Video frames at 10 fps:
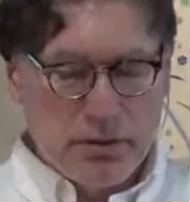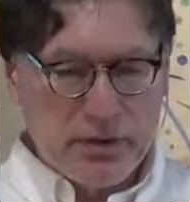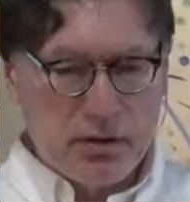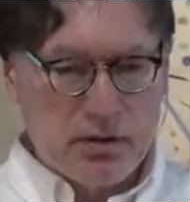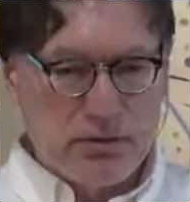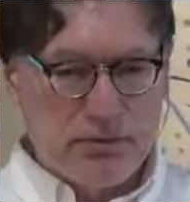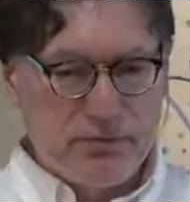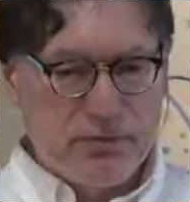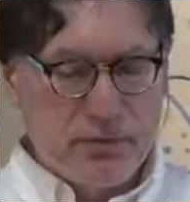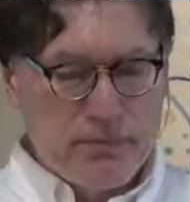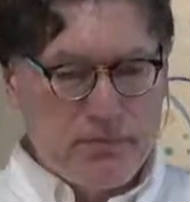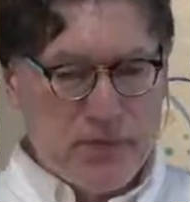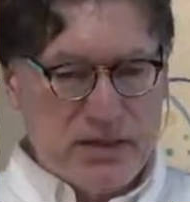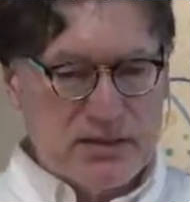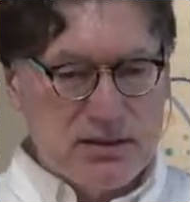think of
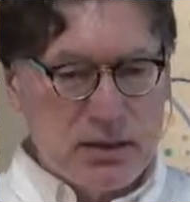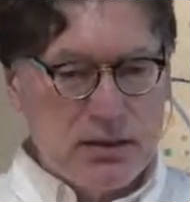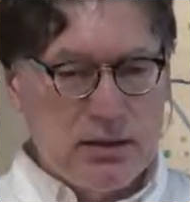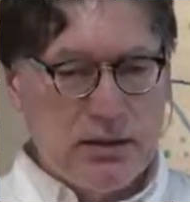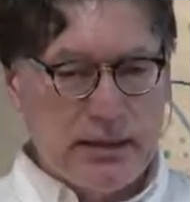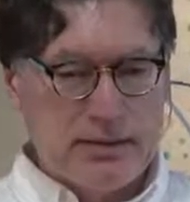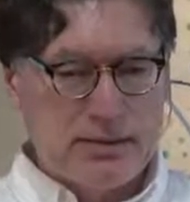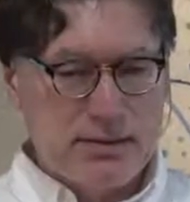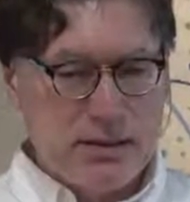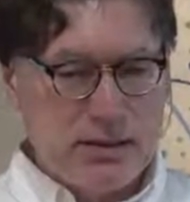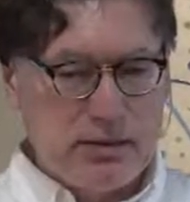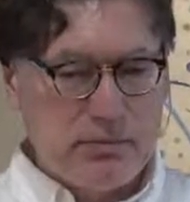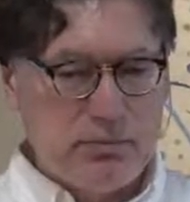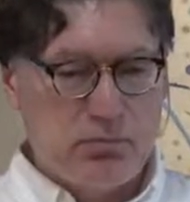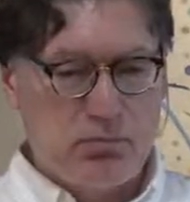extending that
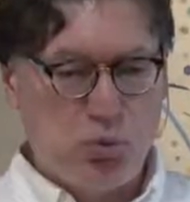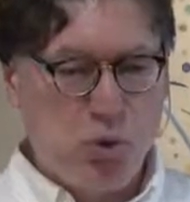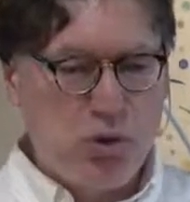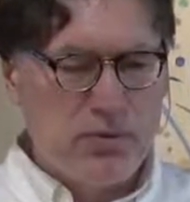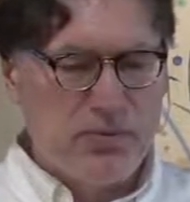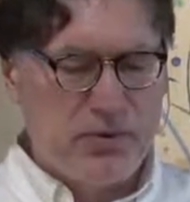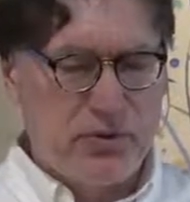same want,